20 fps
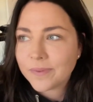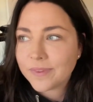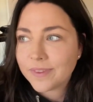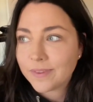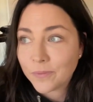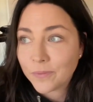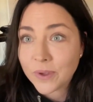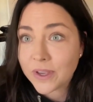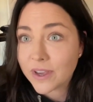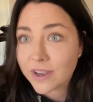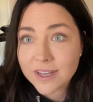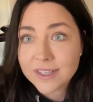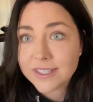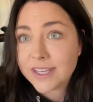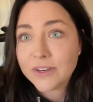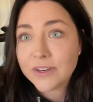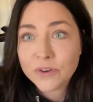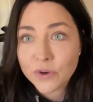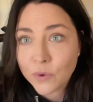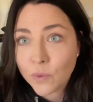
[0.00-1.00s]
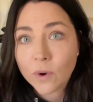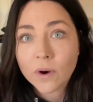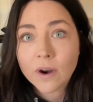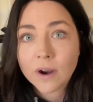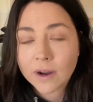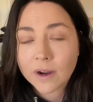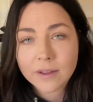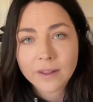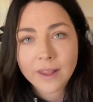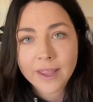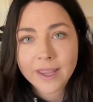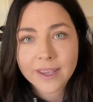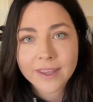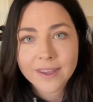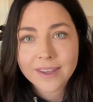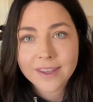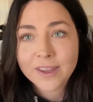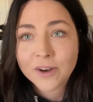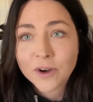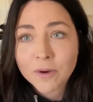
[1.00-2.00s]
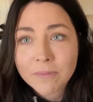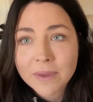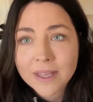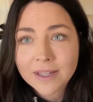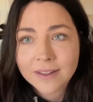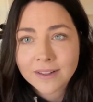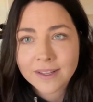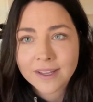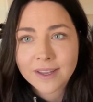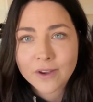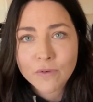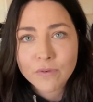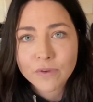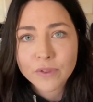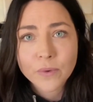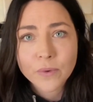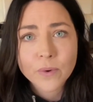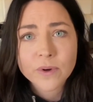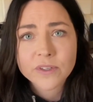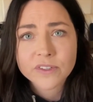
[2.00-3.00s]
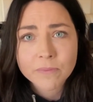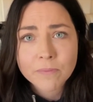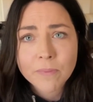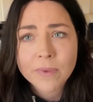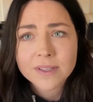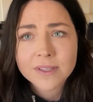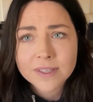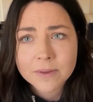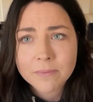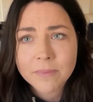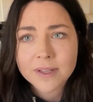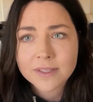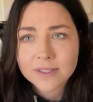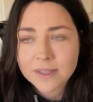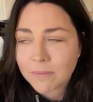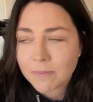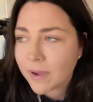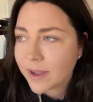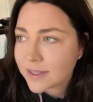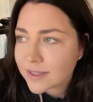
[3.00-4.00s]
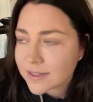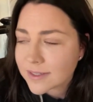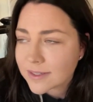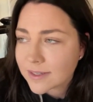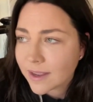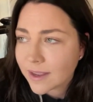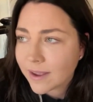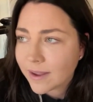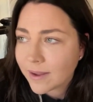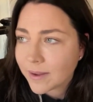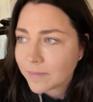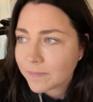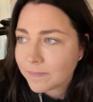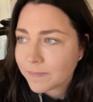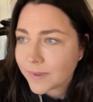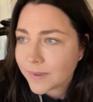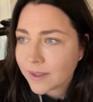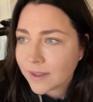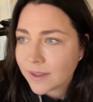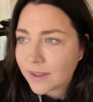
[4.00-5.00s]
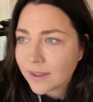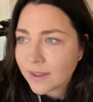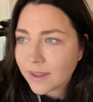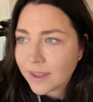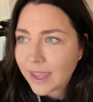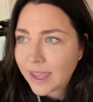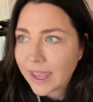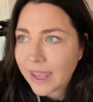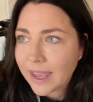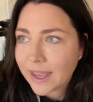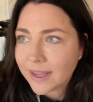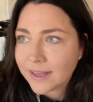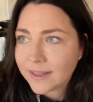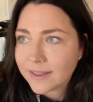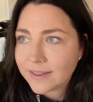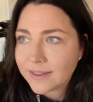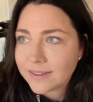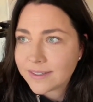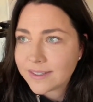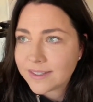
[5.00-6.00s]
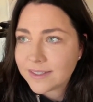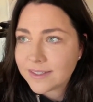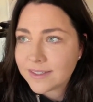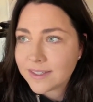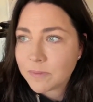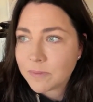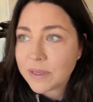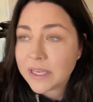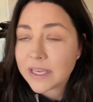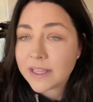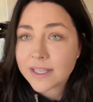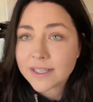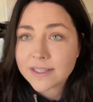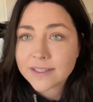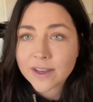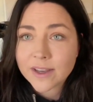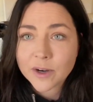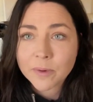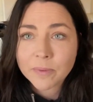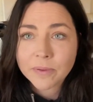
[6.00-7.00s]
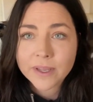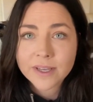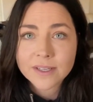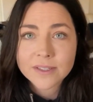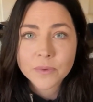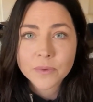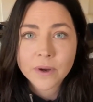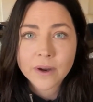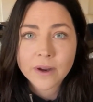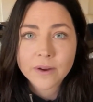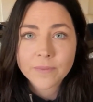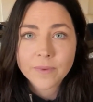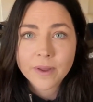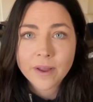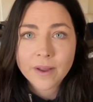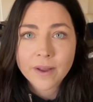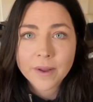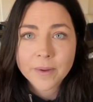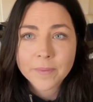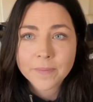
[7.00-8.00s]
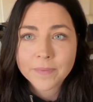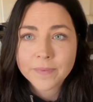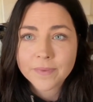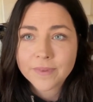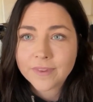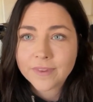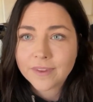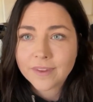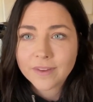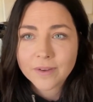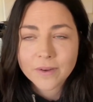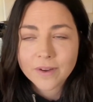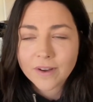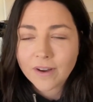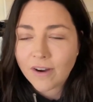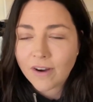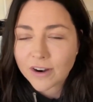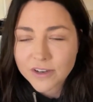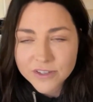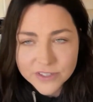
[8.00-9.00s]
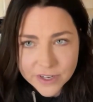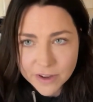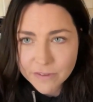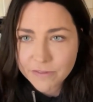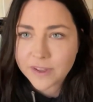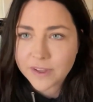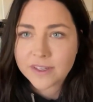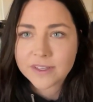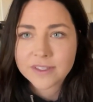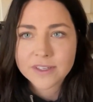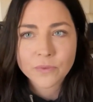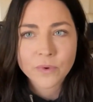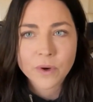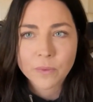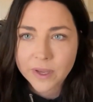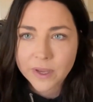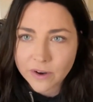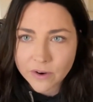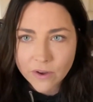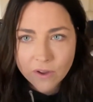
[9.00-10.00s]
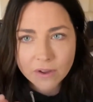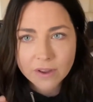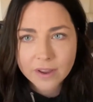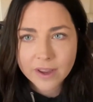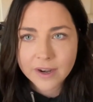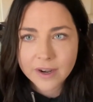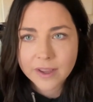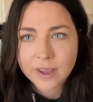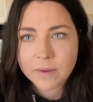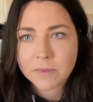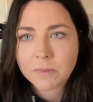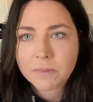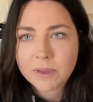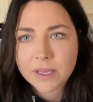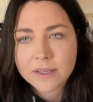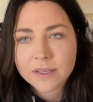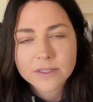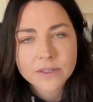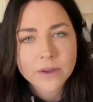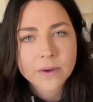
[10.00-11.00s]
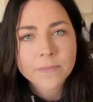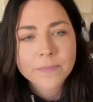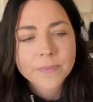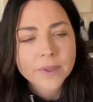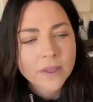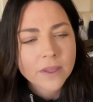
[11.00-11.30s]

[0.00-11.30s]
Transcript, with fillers: we could continue to work like intermittently over the course of months and months and months, and to be in this center place where our stuff is and where we could all kind of come to be. So